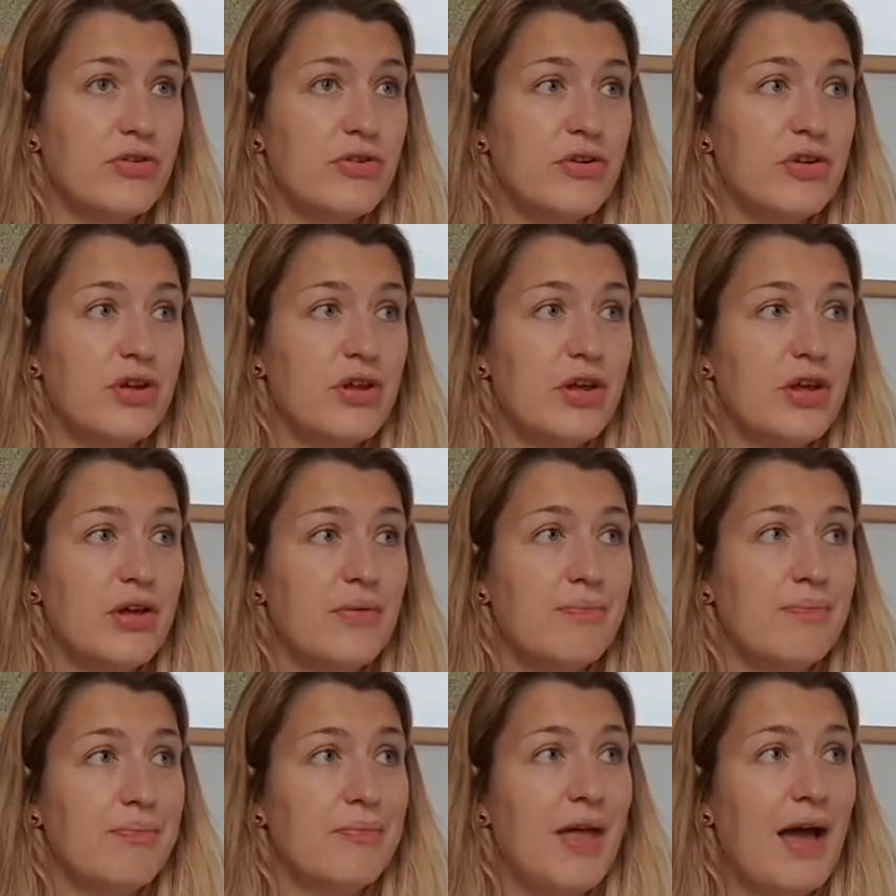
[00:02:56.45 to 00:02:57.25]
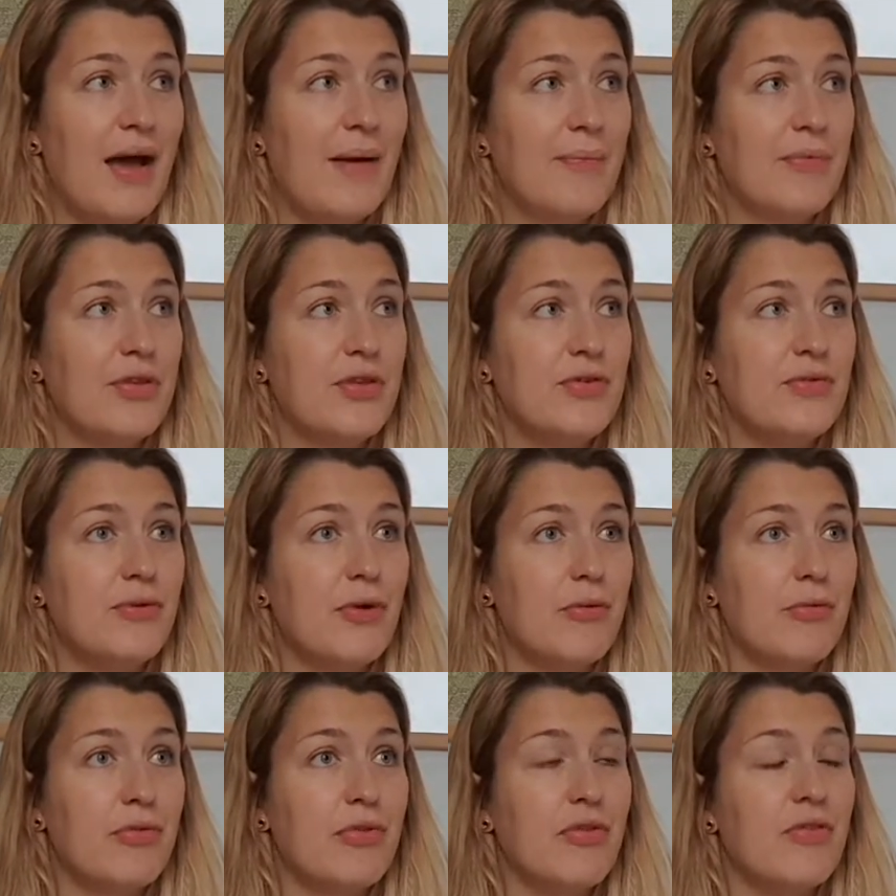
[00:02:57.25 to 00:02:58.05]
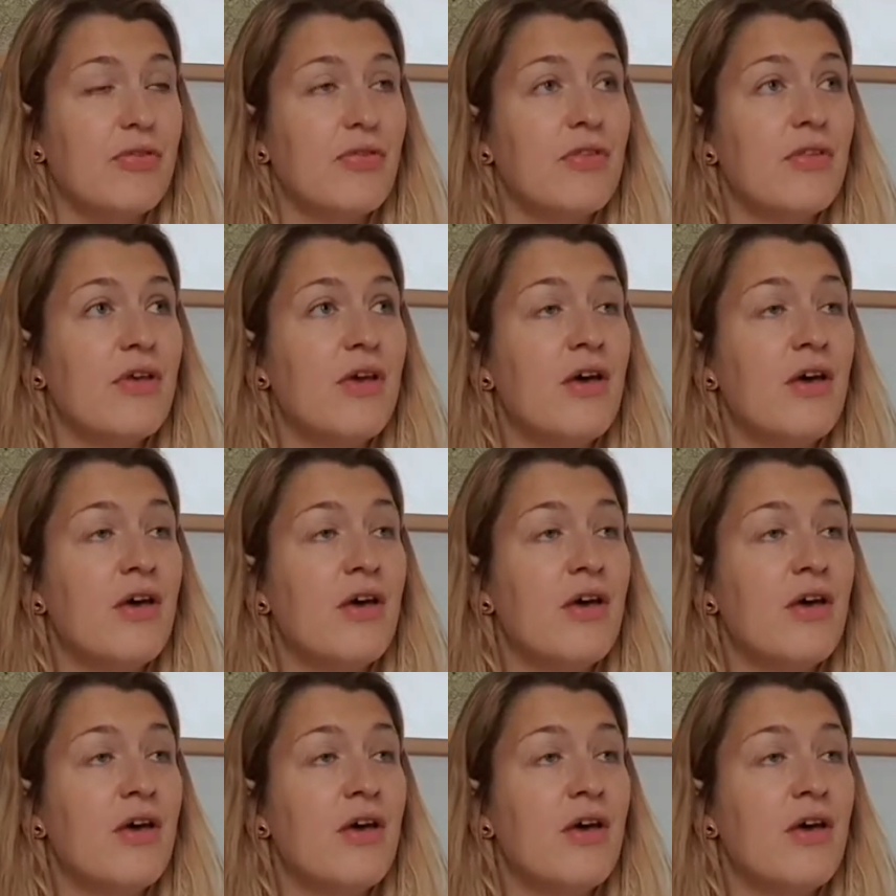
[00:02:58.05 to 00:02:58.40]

to absolute nonsense.